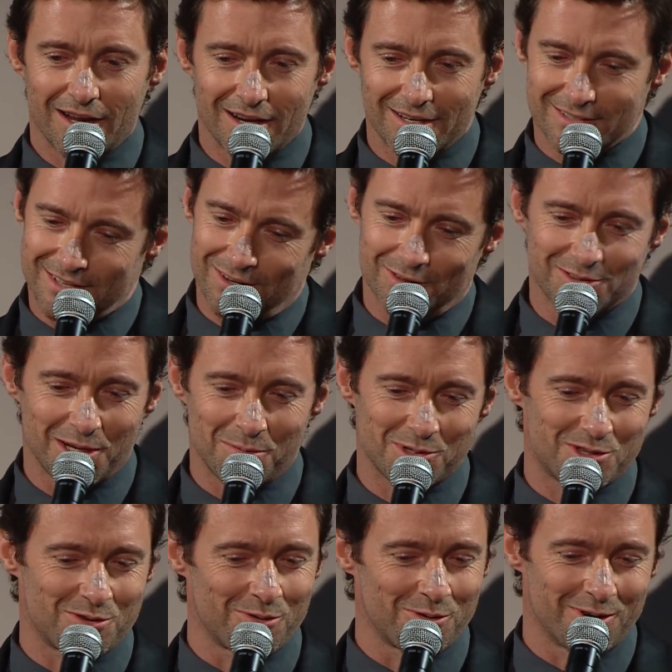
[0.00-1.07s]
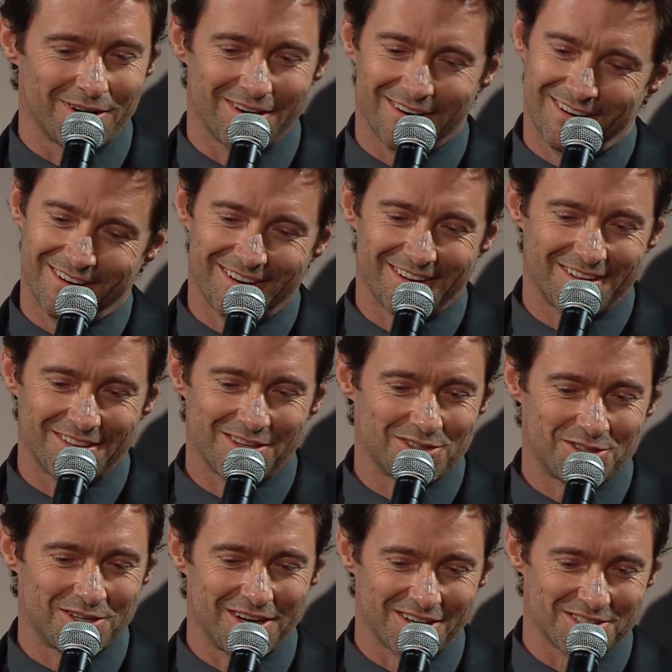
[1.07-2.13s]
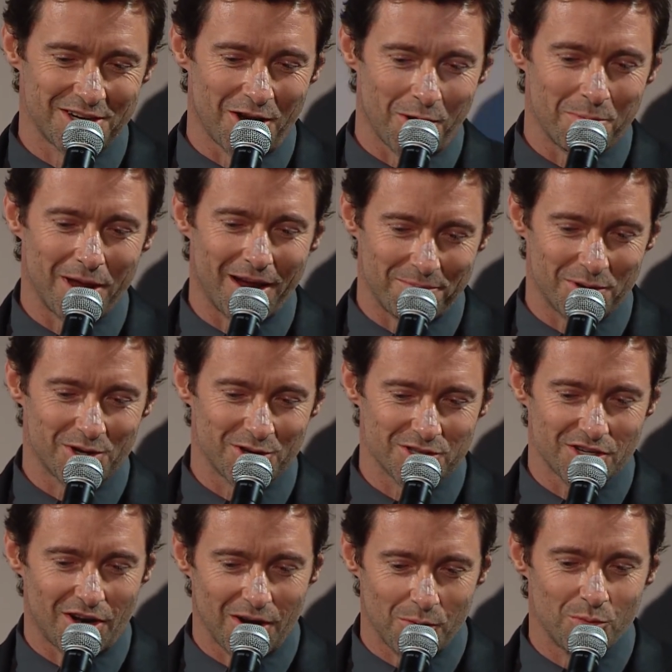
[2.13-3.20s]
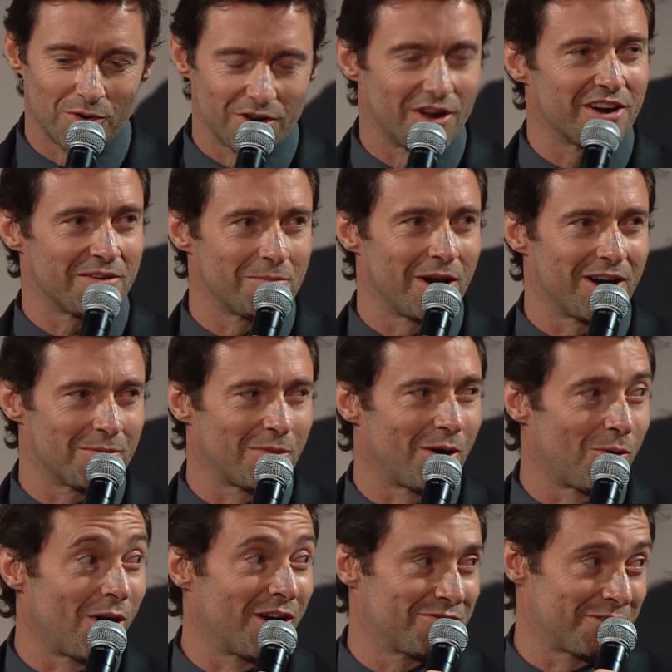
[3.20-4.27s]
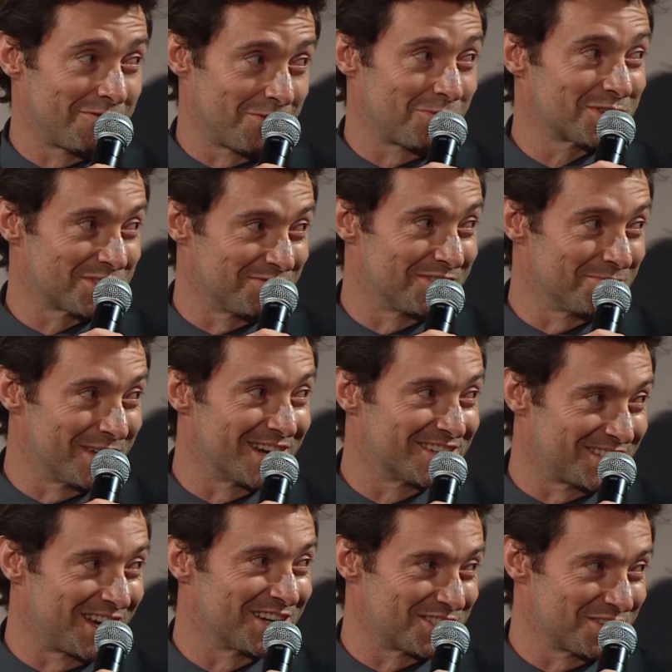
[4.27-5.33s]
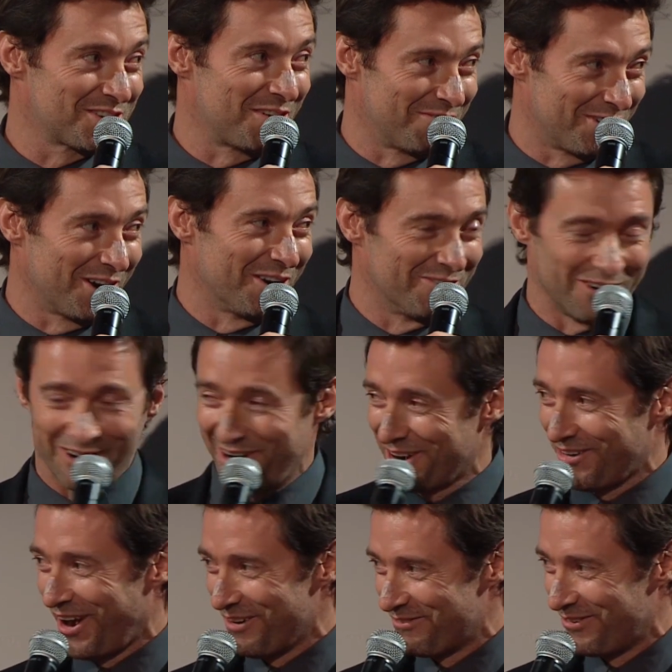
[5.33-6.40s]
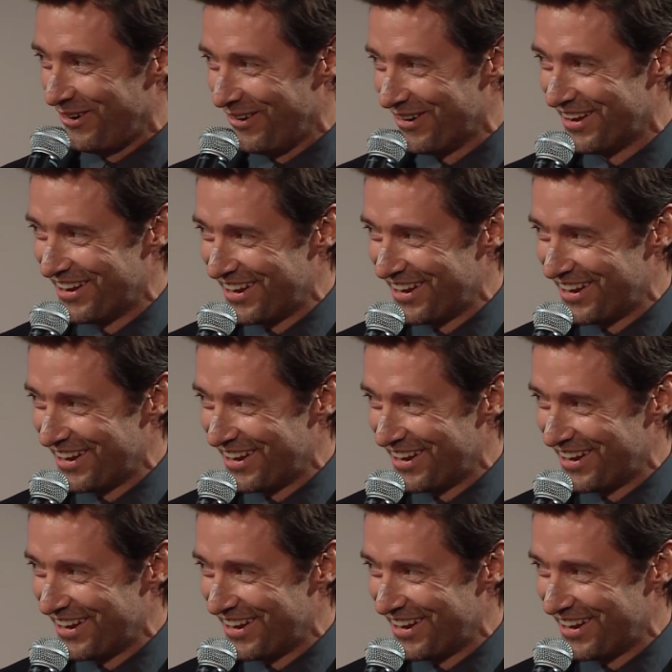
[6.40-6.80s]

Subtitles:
I'm going to tell Deb a story that she doesn't know about, because I would not have married my wife if it wasn't for meditation. So I'm very, very grateful.